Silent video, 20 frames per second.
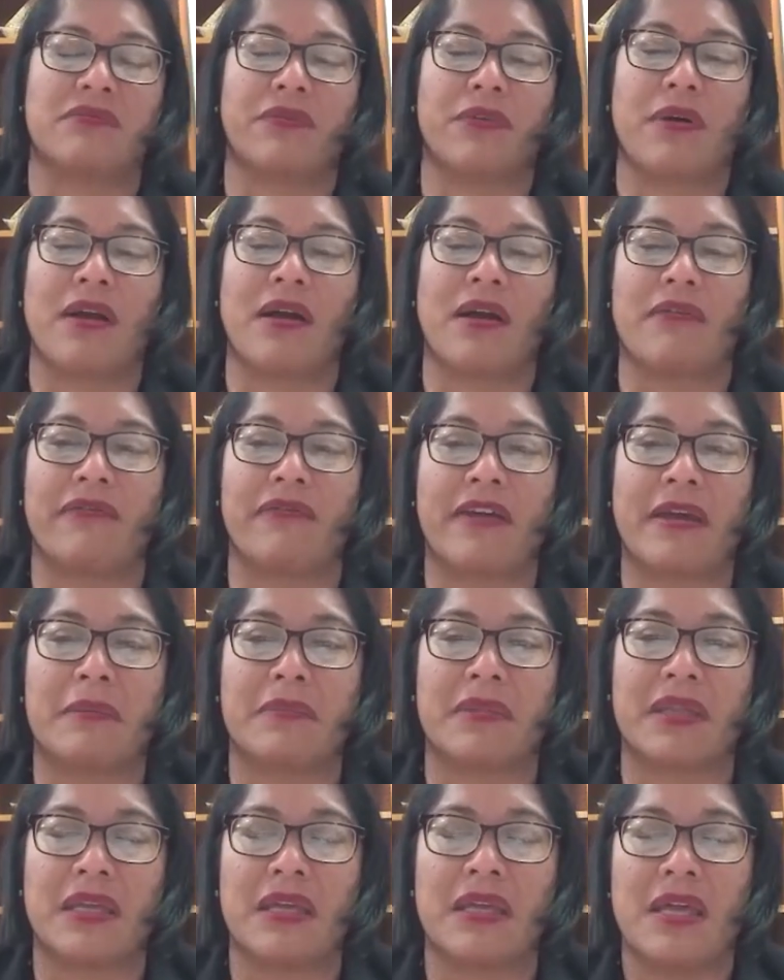for our
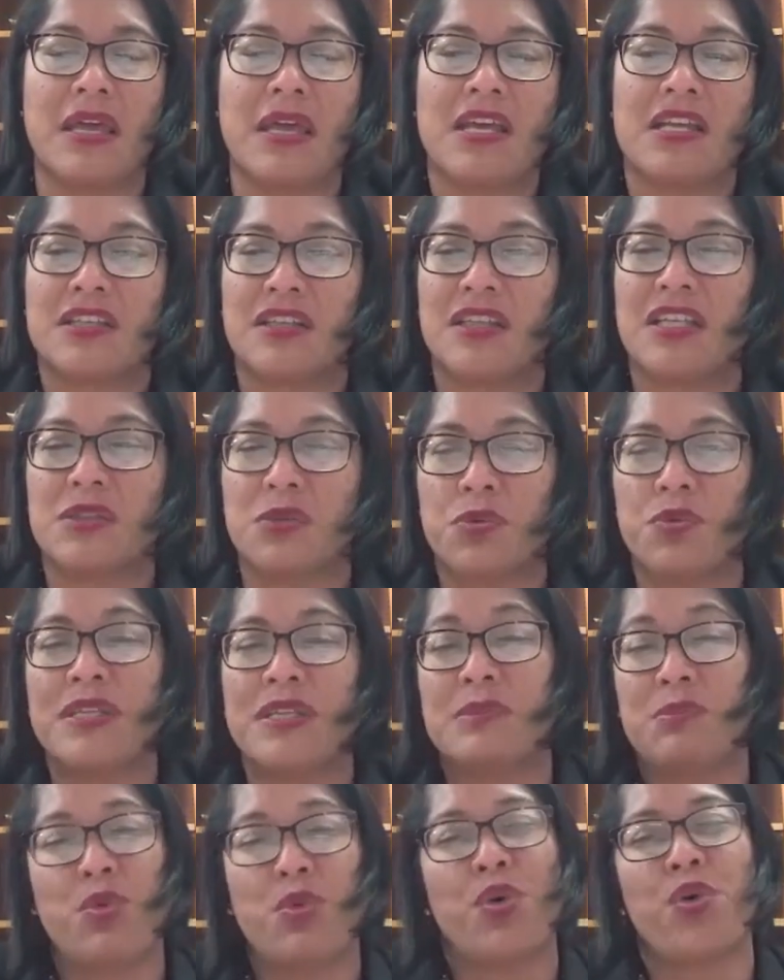family. So there's
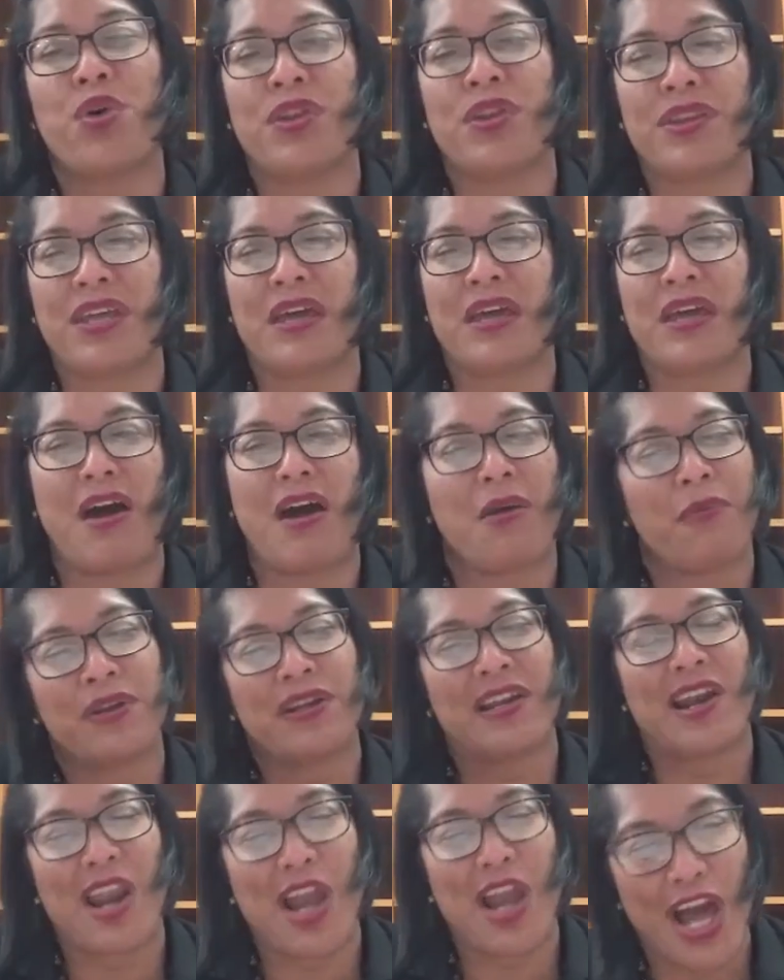always more that I
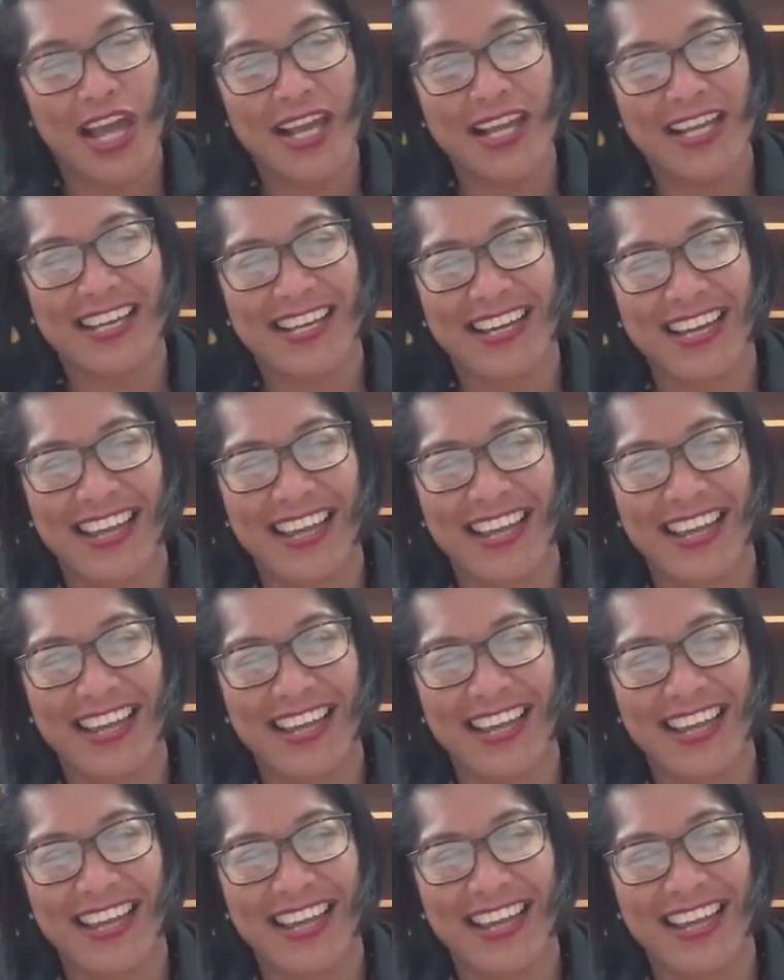would like.